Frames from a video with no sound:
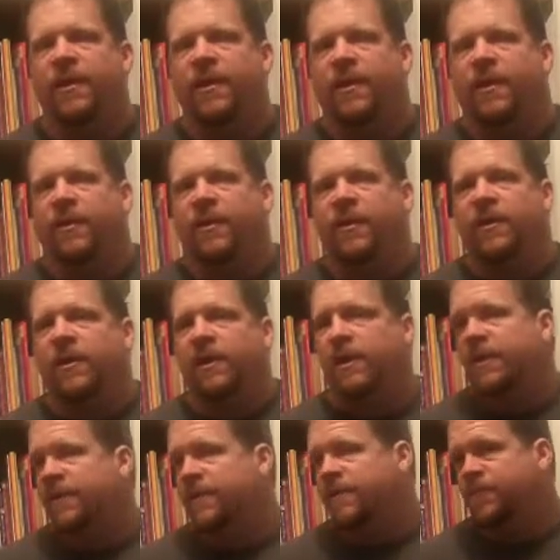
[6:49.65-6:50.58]
Now
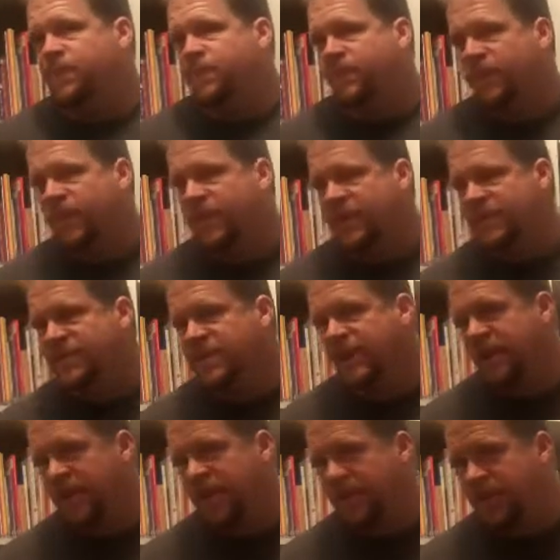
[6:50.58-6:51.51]
again, it's
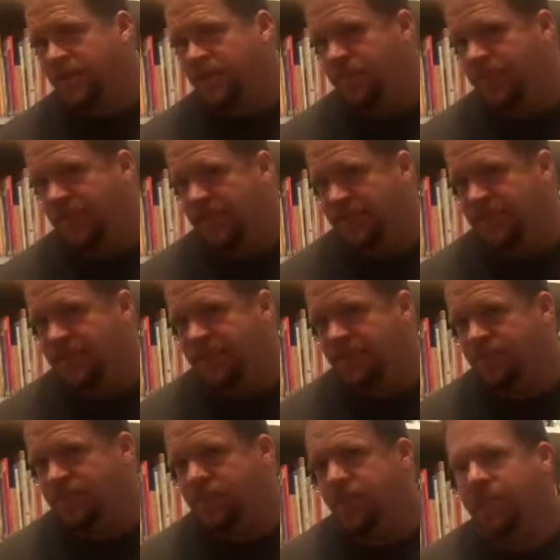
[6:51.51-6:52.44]
kind of
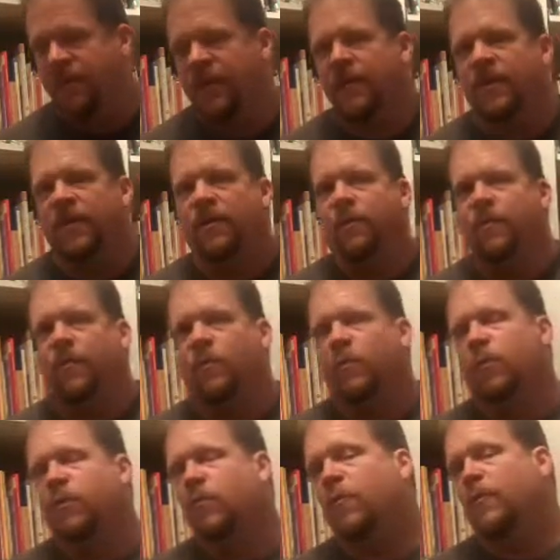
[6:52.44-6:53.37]
complex, but
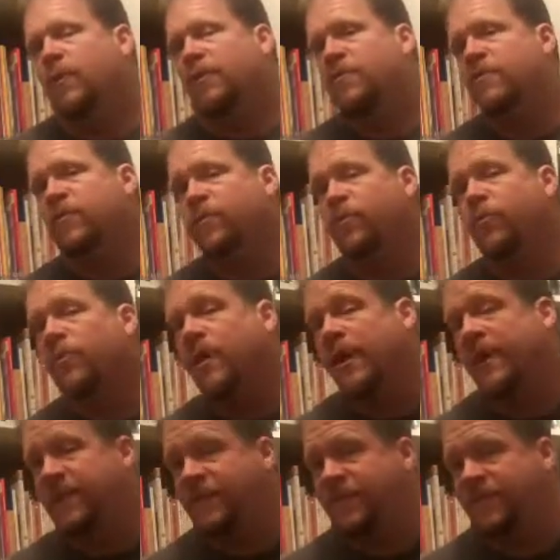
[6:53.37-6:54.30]
we're going to
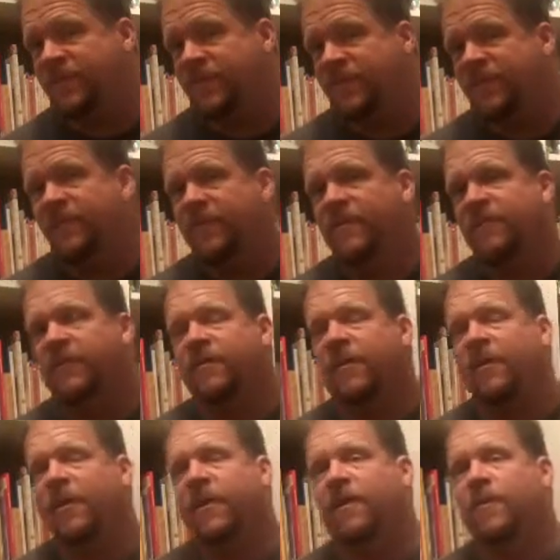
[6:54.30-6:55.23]
practice it
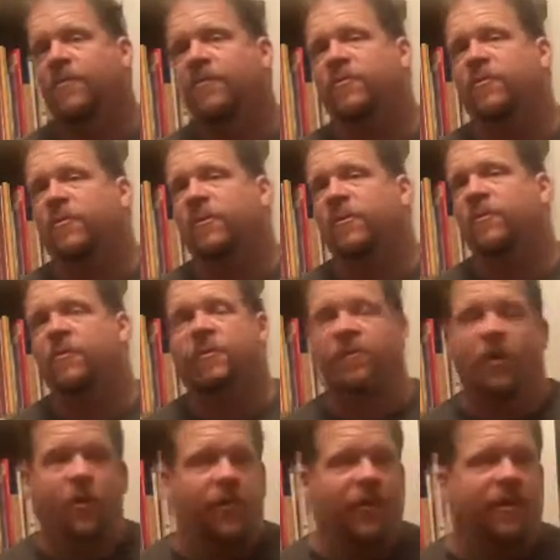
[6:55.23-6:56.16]
so that you'll
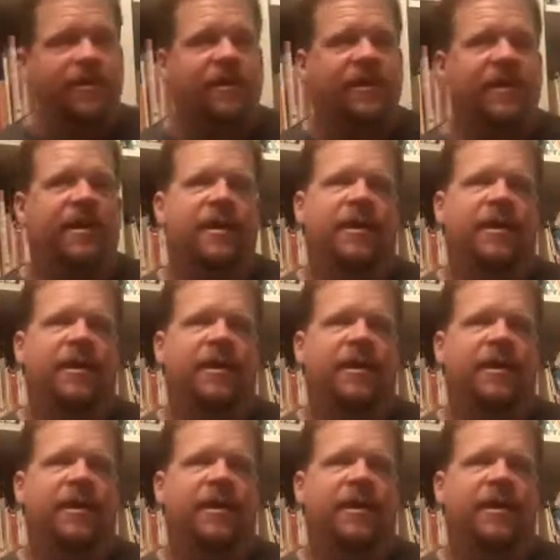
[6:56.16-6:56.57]
know it.